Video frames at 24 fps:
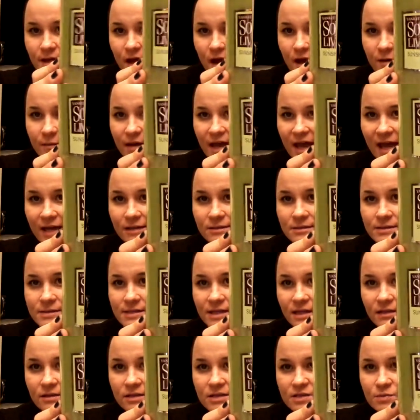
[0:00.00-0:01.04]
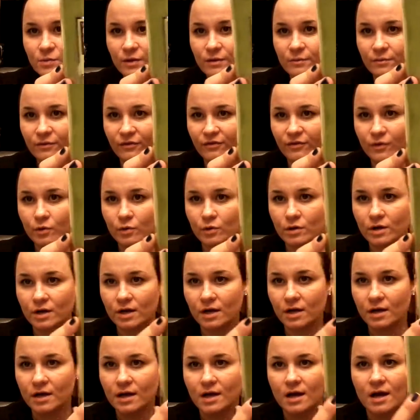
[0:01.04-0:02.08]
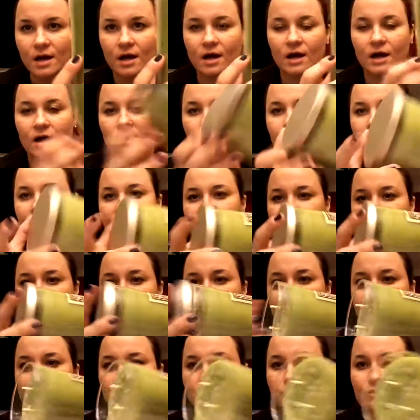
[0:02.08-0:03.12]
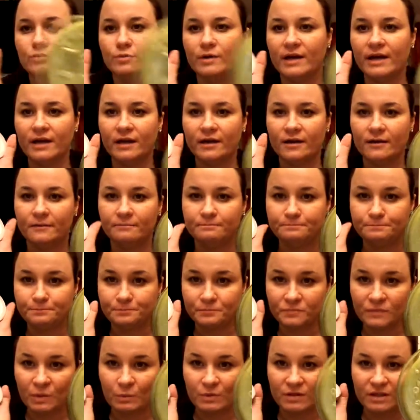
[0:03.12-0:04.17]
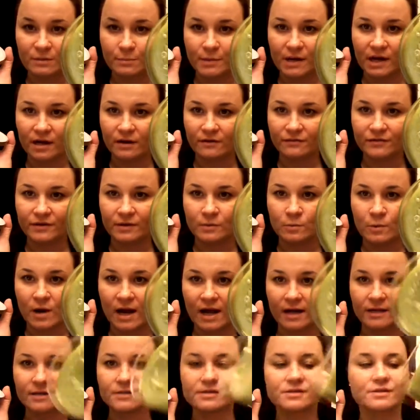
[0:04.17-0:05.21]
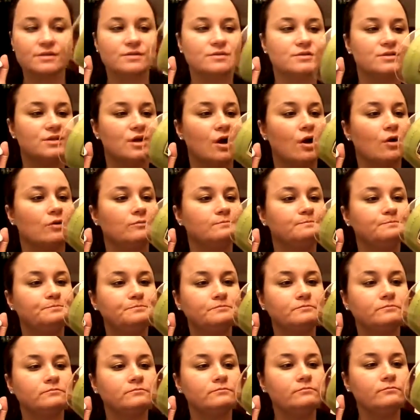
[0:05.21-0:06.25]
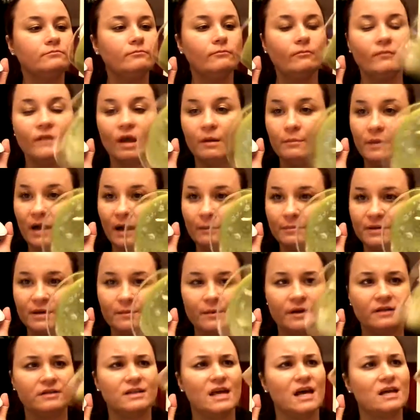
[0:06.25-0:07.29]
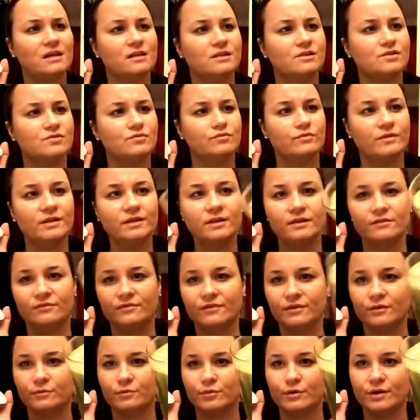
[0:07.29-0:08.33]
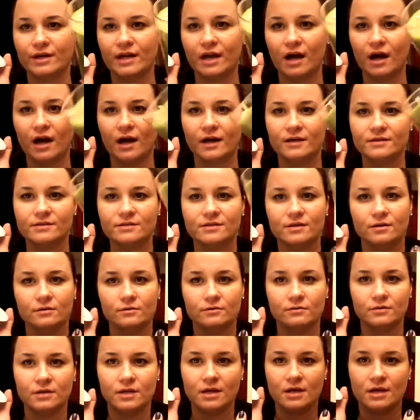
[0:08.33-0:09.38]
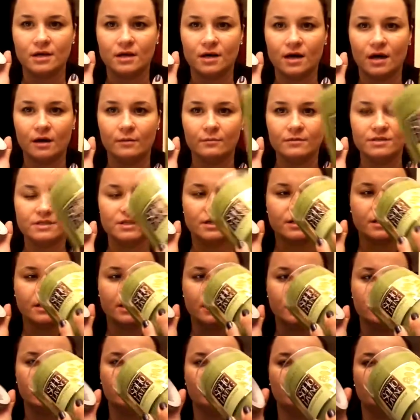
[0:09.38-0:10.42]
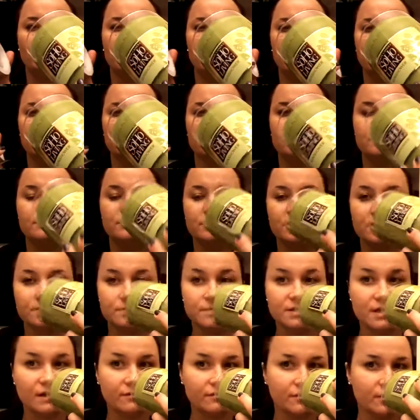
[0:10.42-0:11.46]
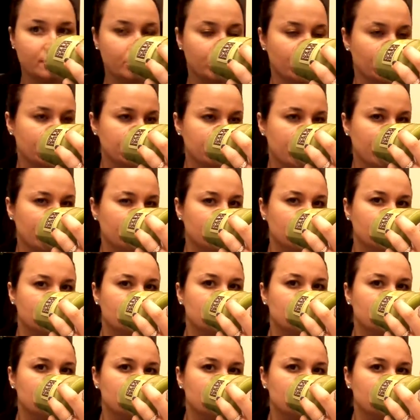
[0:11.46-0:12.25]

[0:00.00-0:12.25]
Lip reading: I hadn't seen this one before. It is a 2-wick with the paraffin wax, so I'm happy about that, and it's really filled pretty high, so it's going to give me some definite burn time.